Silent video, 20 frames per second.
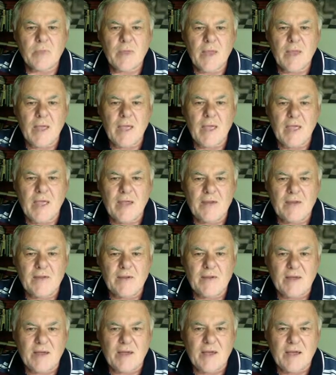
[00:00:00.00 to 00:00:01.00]
And
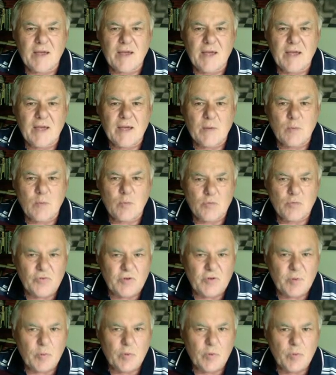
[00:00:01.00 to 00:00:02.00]
we'll see
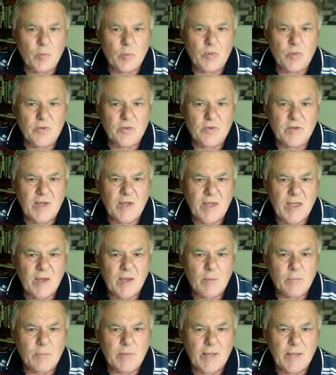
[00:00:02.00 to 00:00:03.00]
how
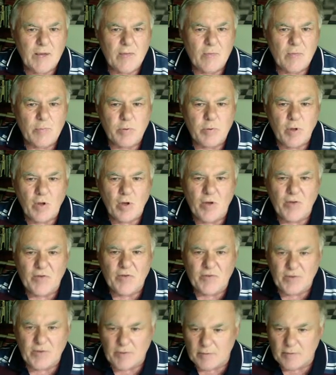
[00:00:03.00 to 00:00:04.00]
black replies here.